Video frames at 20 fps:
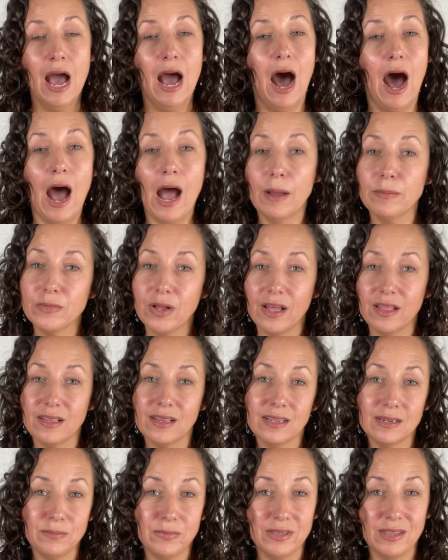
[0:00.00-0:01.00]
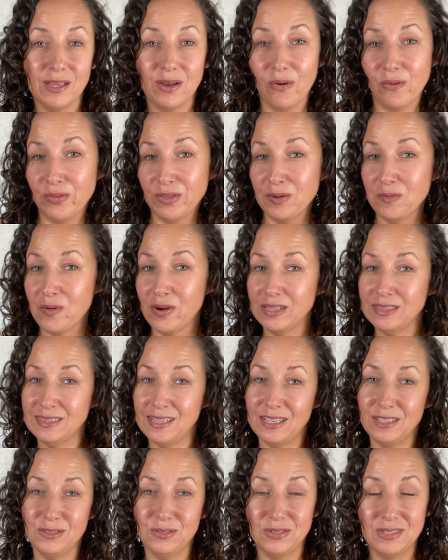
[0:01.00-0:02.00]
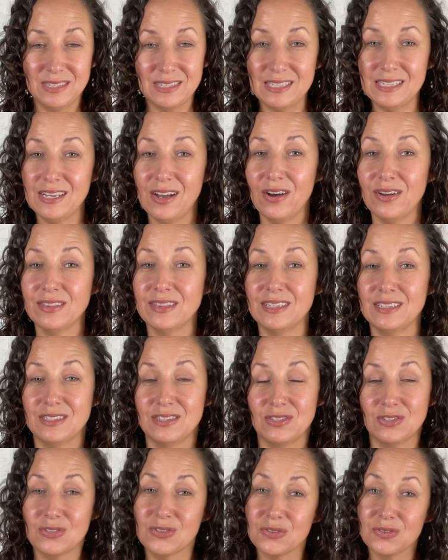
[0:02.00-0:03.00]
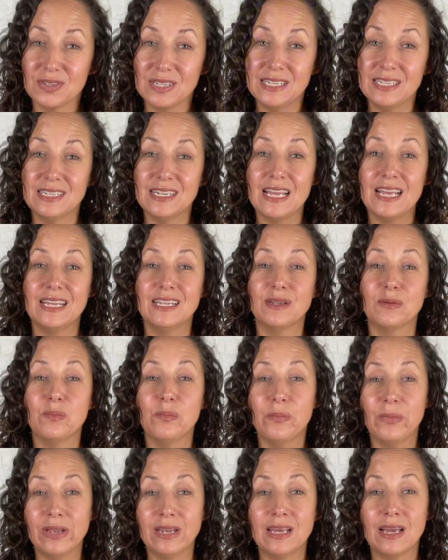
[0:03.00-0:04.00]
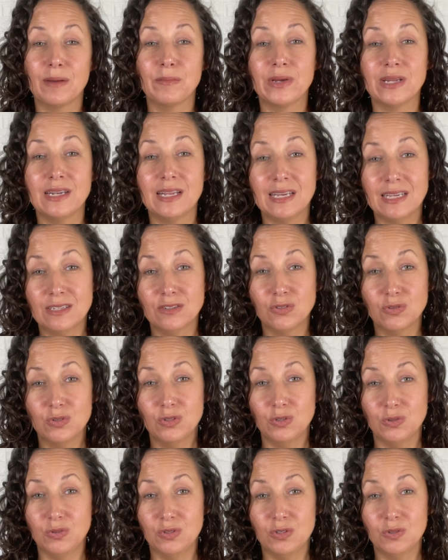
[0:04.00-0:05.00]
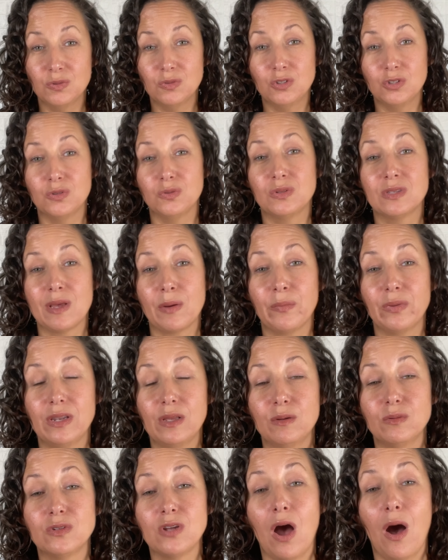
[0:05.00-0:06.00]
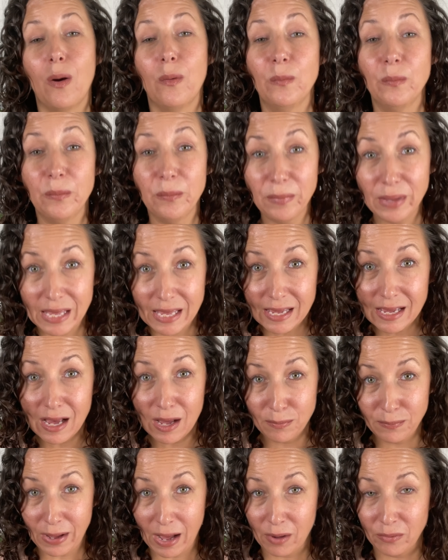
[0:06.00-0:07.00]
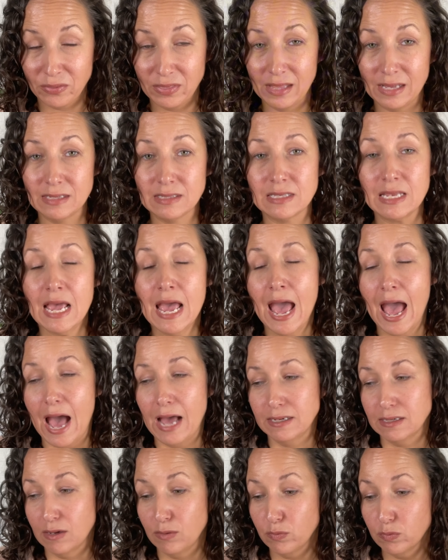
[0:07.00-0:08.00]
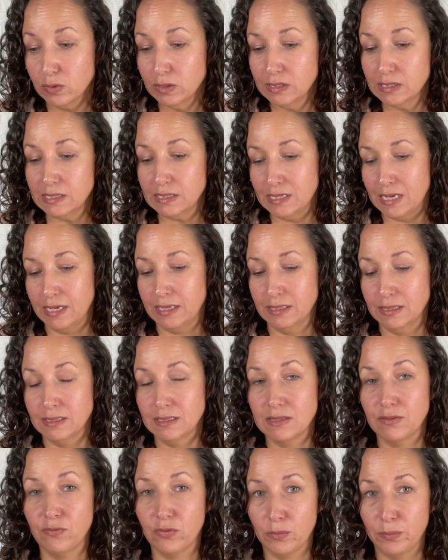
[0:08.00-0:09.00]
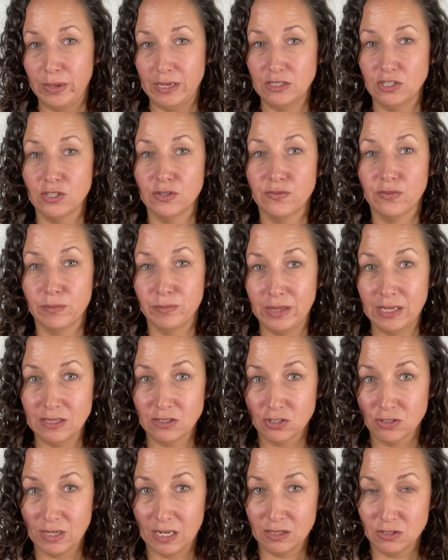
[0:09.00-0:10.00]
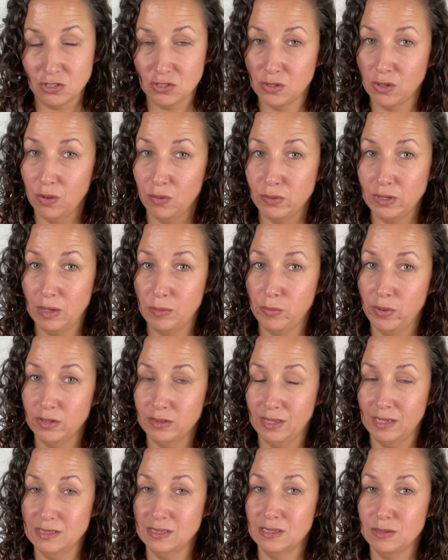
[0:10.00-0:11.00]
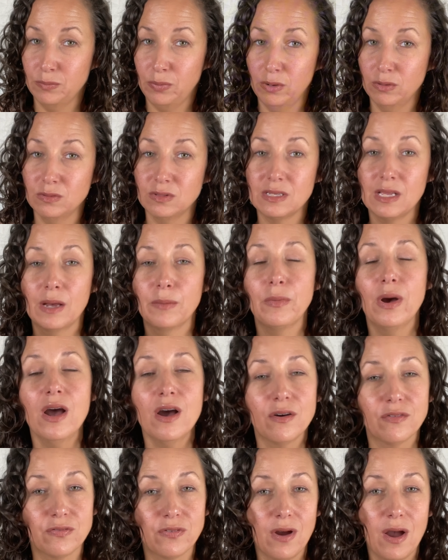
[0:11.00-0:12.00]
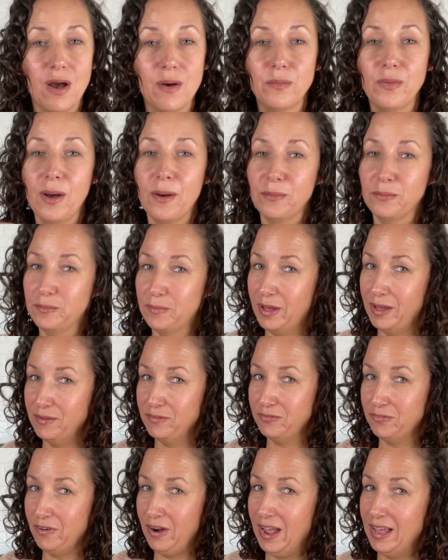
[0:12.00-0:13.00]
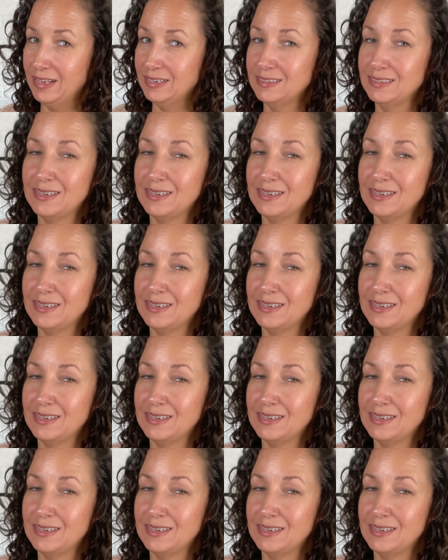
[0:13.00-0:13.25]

I'm not going to be the only one that you see on this screen. In a minute, I'm going to introduce you to somebody who taught me about this. And I've really taken this information from the International O&M Online Symposium from my friend